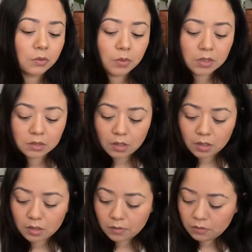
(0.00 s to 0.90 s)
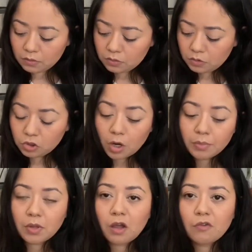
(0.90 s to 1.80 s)
was
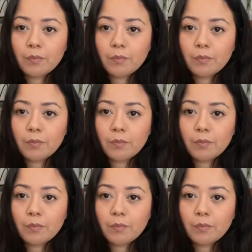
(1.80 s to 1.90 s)
dropped off